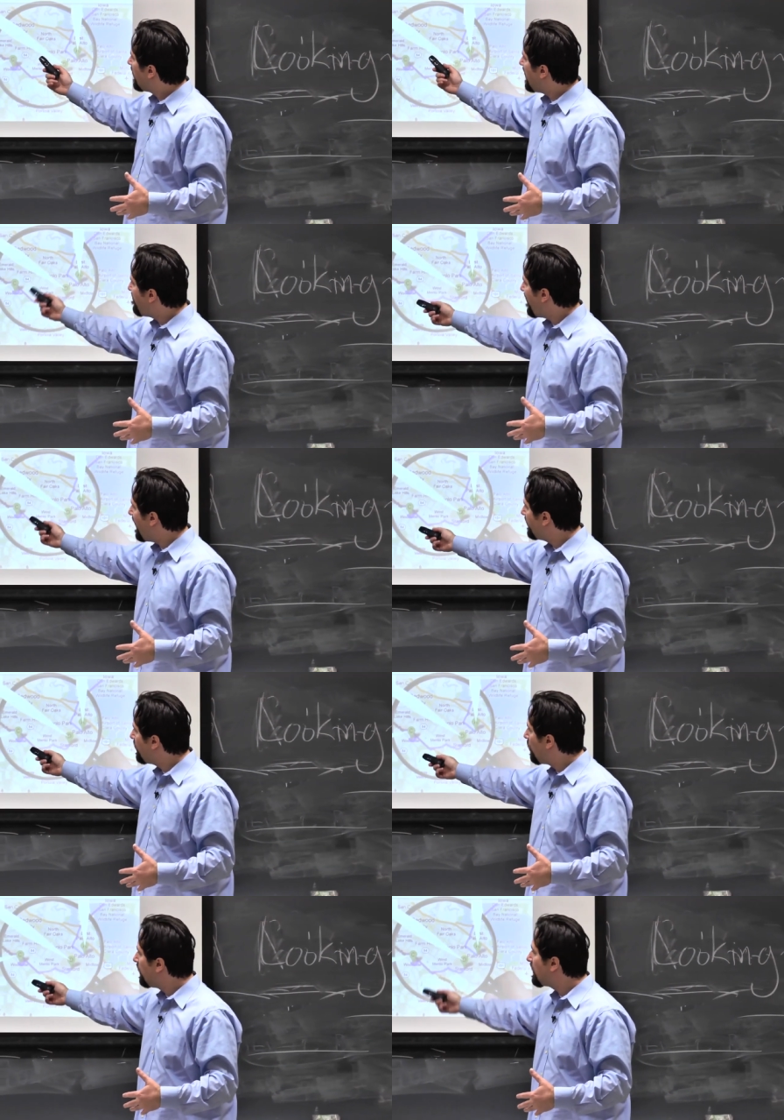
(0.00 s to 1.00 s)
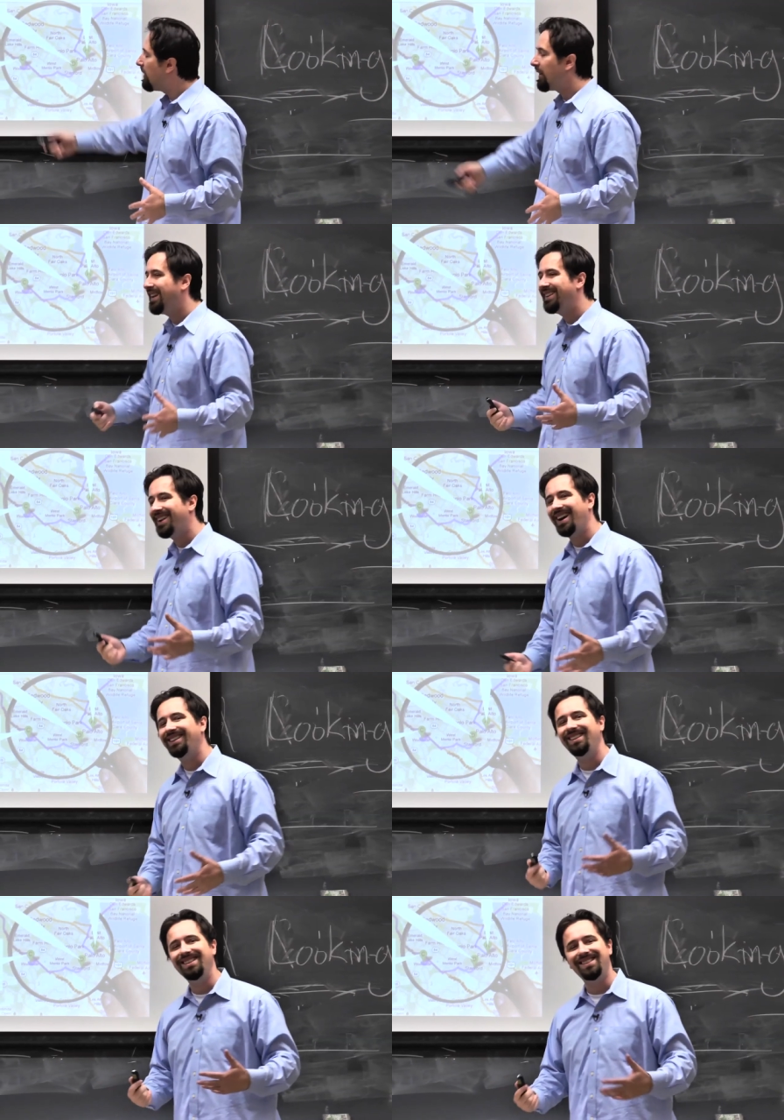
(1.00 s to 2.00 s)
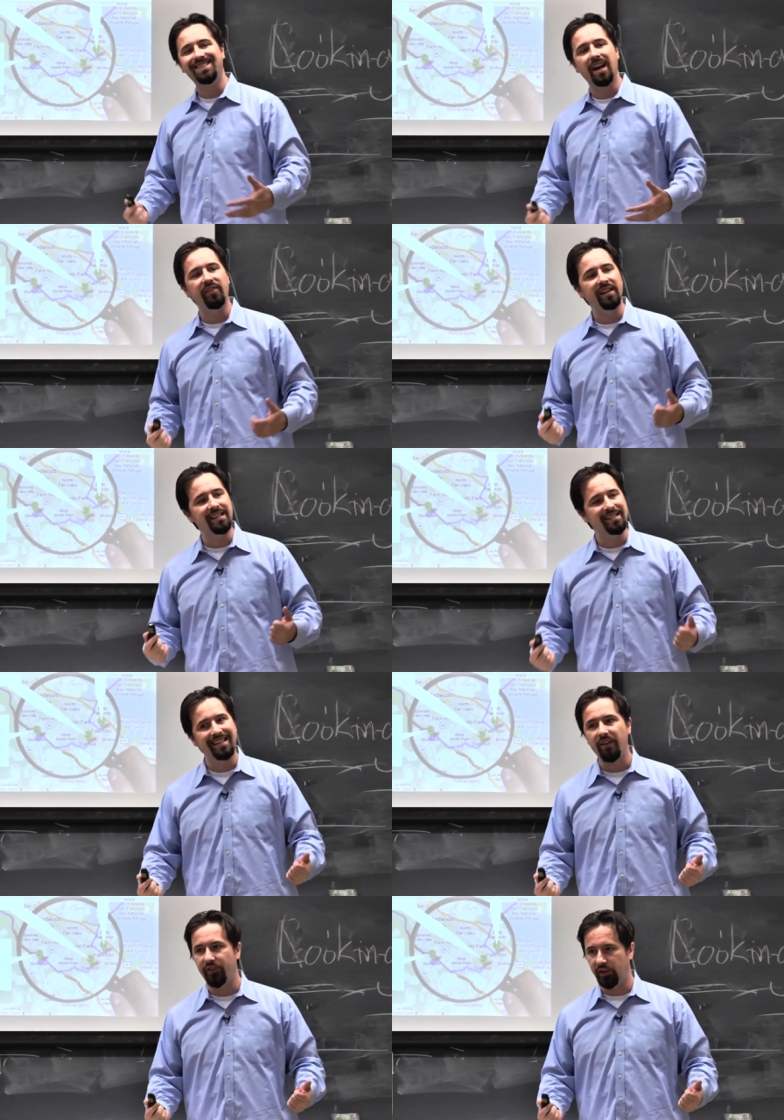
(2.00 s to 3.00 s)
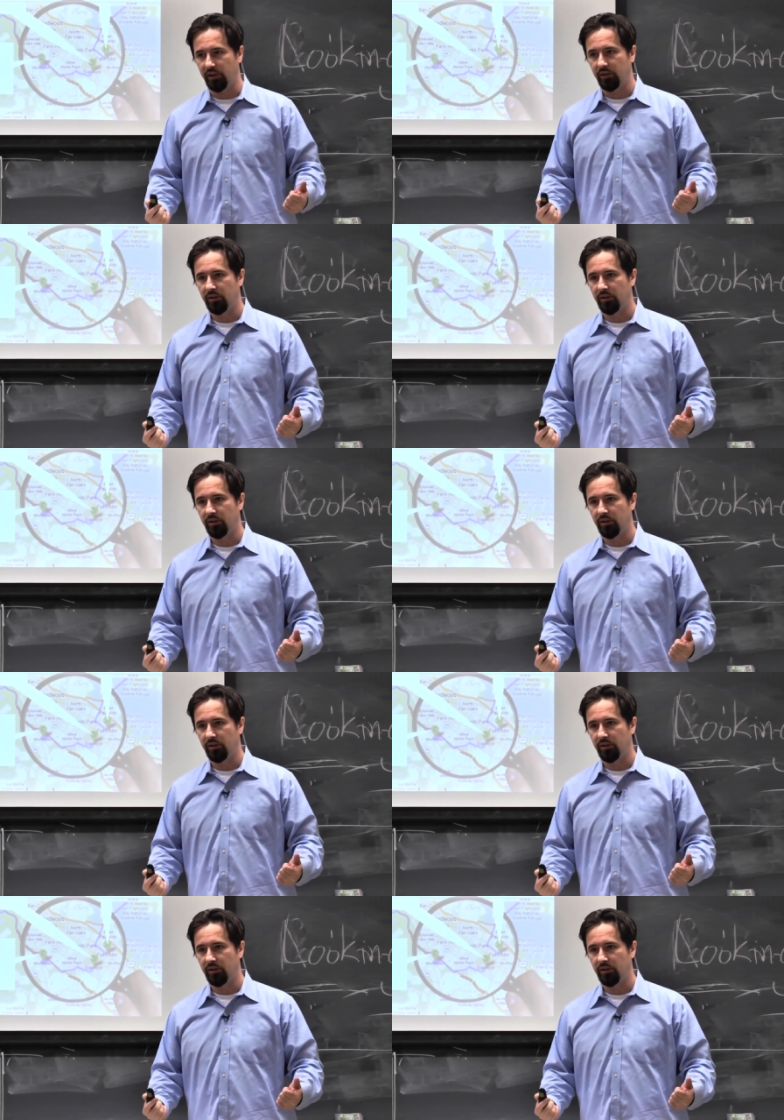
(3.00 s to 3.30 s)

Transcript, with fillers: he founded Oracle in 1977